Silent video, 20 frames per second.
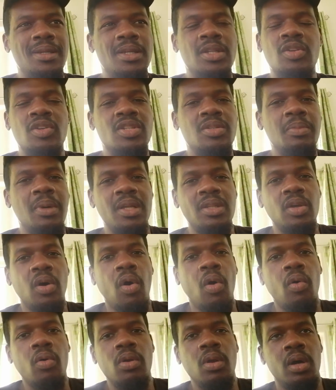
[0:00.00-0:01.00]
It doesn't matter
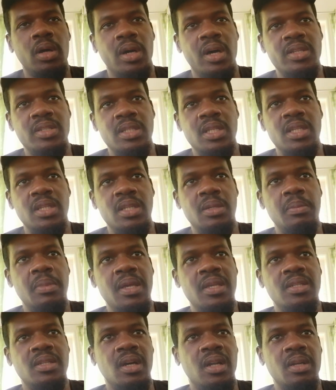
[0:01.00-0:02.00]
how long, because he
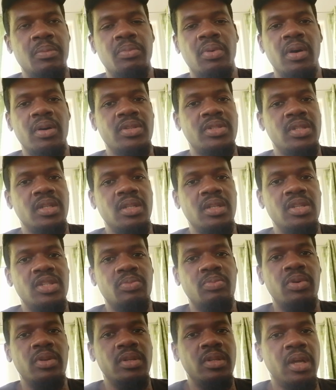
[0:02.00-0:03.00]
basically broke
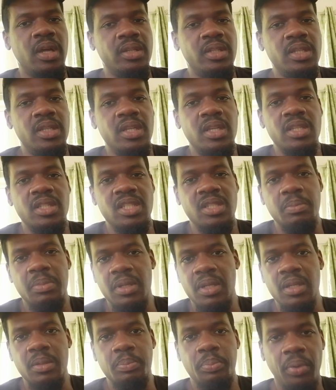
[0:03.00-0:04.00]
this that he's
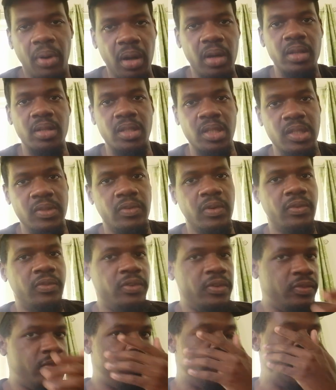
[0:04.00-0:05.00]
been in politics for
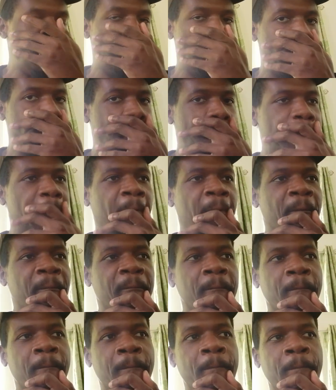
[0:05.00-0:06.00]
50 years.
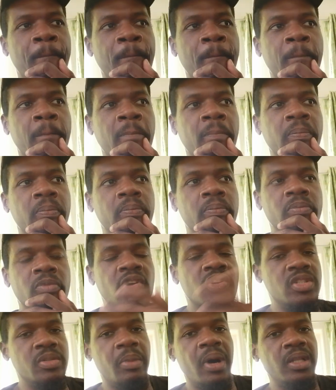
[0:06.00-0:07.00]

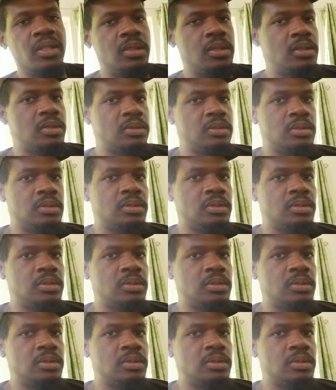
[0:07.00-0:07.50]
Doesn't matter.